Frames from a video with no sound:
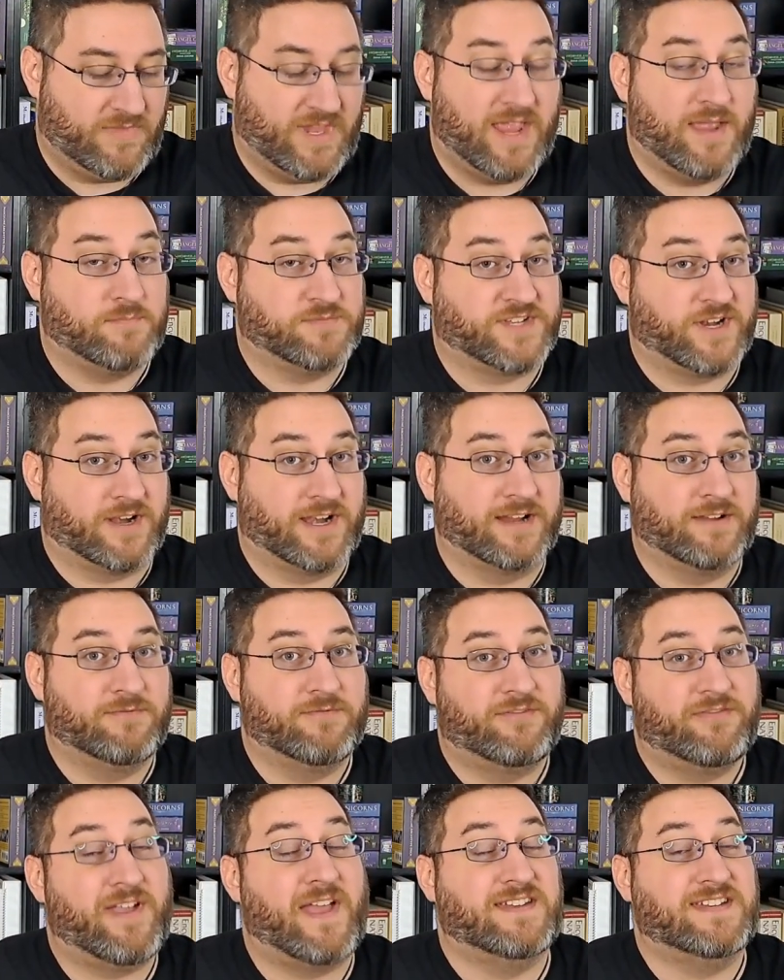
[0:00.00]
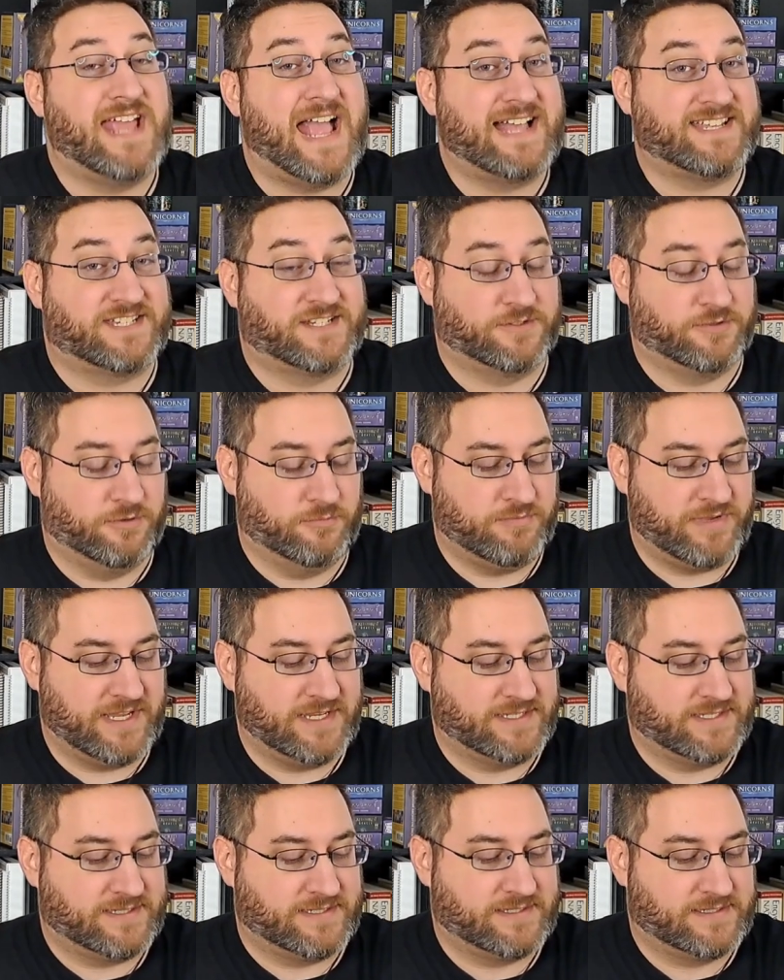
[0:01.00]
I'm sorry, Fantastical
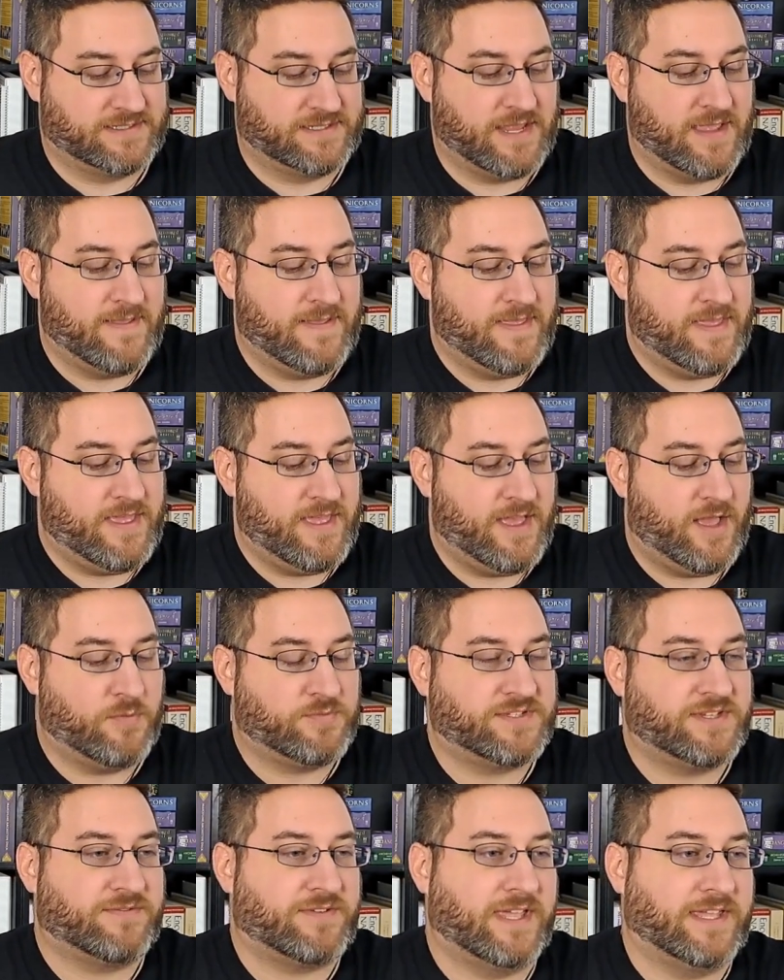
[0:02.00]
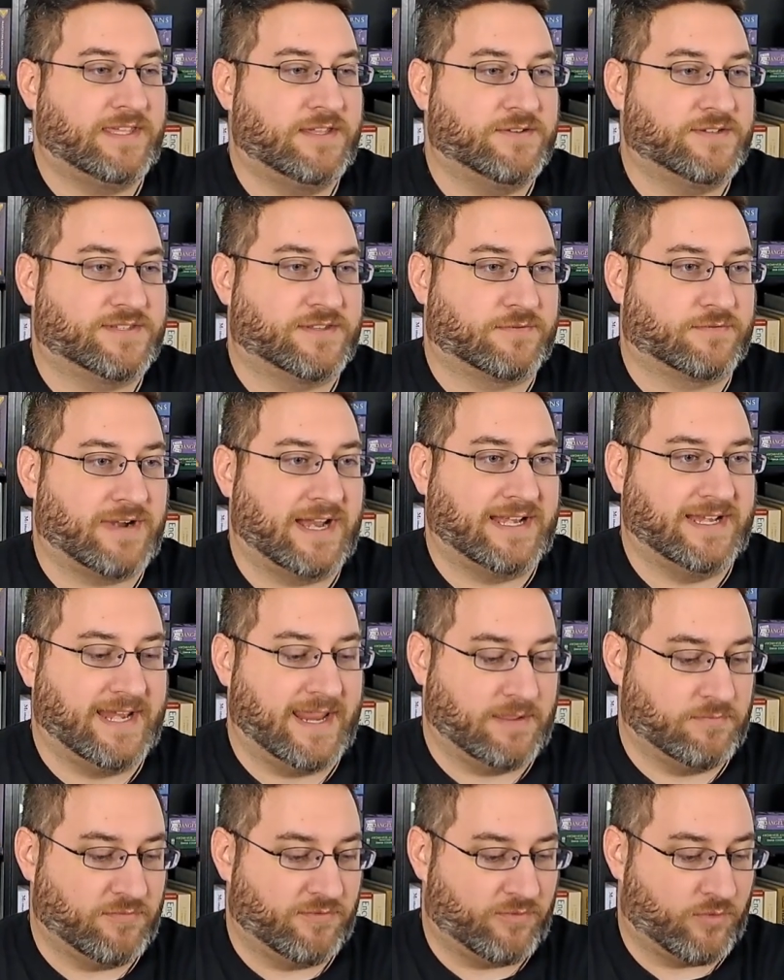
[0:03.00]
Beasts. Helps if I use the right
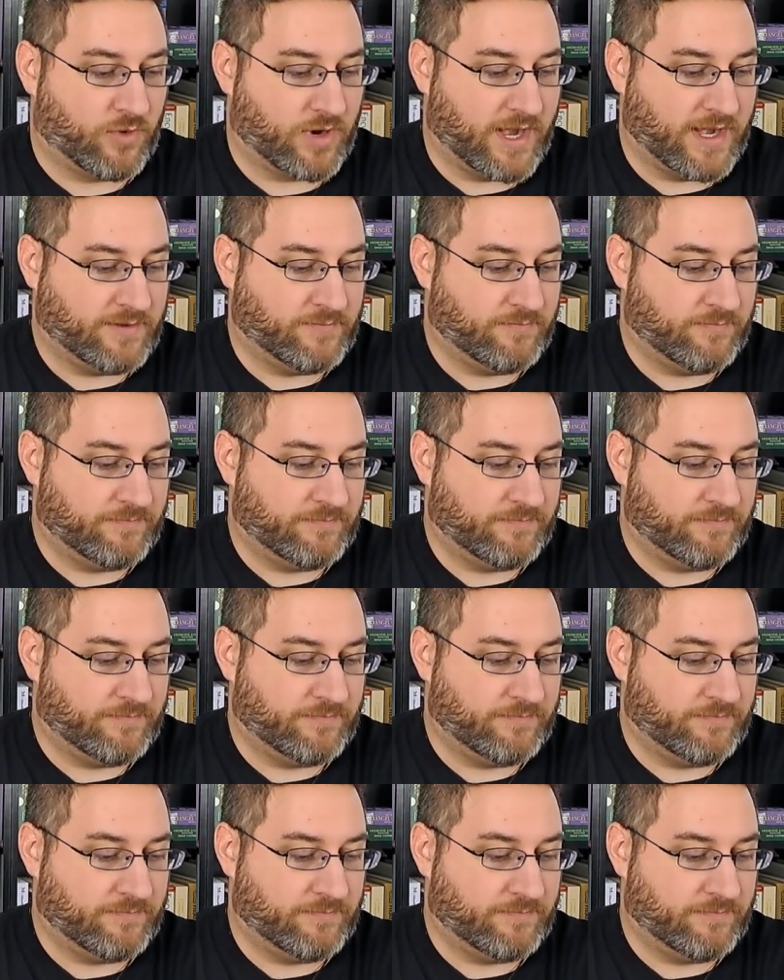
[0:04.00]
name for it.